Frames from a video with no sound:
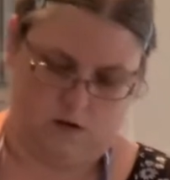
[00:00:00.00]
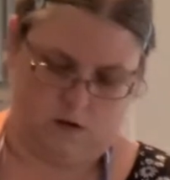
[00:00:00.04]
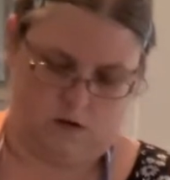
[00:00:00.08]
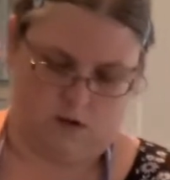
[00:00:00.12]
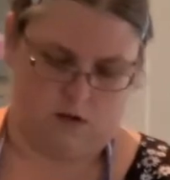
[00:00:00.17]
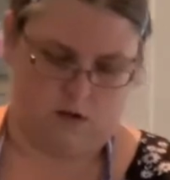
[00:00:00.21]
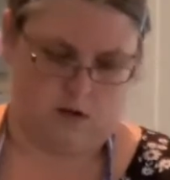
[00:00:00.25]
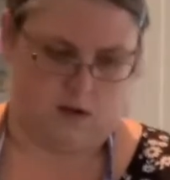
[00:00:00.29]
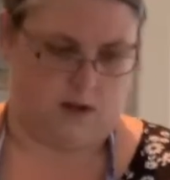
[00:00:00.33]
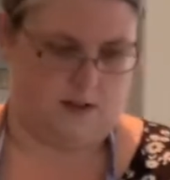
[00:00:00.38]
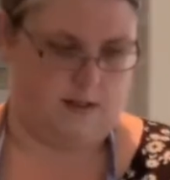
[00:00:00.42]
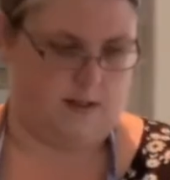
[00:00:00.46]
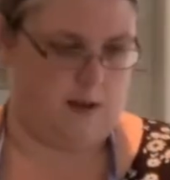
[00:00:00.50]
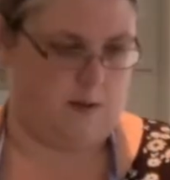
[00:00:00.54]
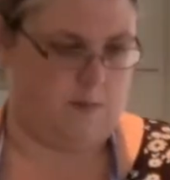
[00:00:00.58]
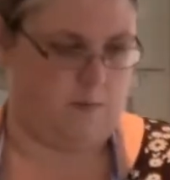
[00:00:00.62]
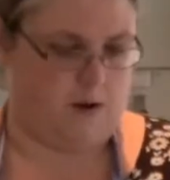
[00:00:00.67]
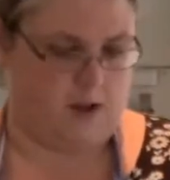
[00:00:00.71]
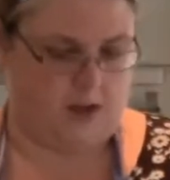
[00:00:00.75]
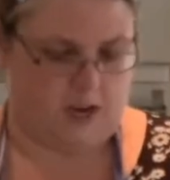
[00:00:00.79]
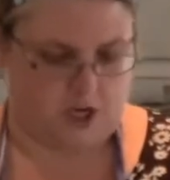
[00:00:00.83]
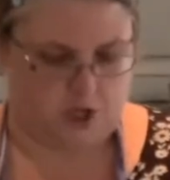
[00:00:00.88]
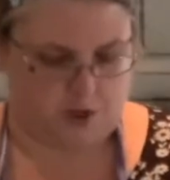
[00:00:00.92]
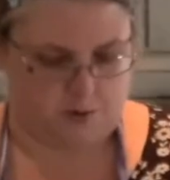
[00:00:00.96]
And then
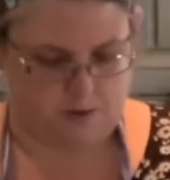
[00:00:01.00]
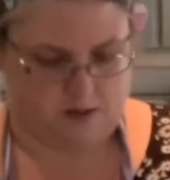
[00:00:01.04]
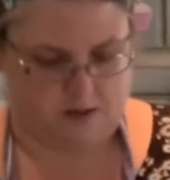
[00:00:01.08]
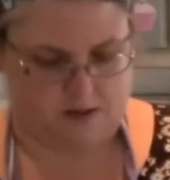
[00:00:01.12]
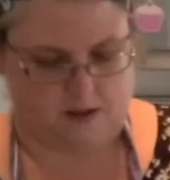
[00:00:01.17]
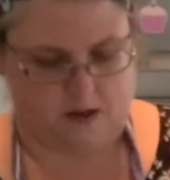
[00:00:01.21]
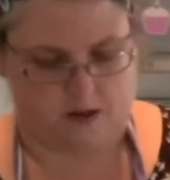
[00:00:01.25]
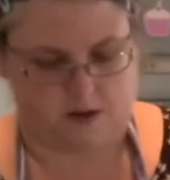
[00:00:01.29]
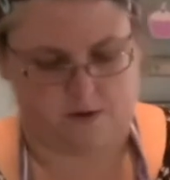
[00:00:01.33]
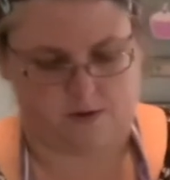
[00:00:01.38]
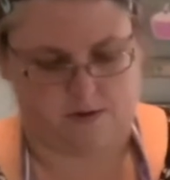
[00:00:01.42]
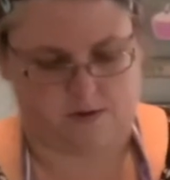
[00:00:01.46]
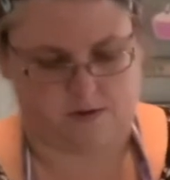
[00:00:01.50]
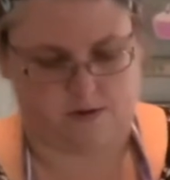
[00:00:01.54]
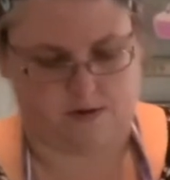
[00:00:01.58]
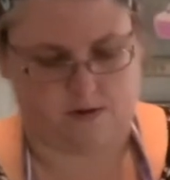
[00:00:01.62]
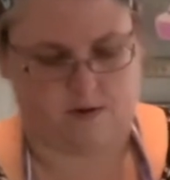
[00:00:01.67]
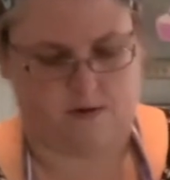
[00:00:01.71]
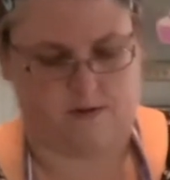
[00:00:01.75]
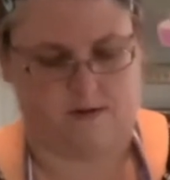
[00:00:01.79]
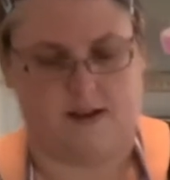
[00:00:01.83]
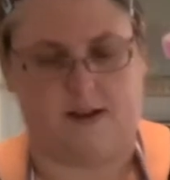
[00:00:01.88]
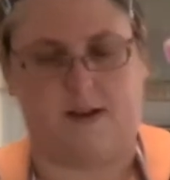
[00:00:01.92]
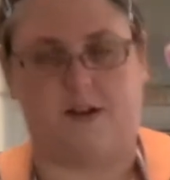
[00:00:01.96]
each one of those
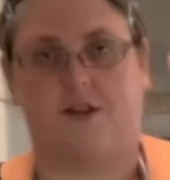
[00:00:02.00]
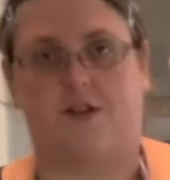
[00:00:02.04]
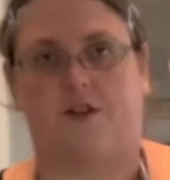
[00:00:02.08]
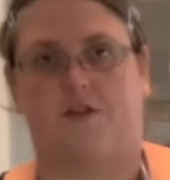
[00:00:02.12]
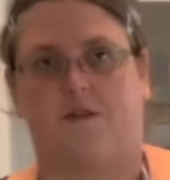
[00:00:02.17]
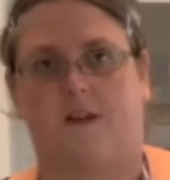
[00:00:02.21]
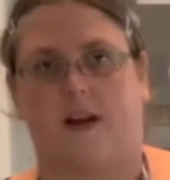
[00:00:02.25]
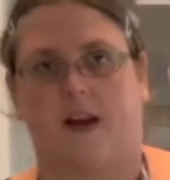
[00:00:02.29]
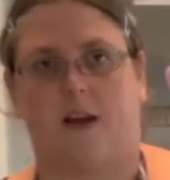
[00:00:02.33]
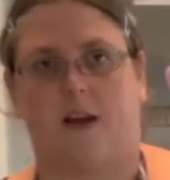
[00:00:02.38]
into three.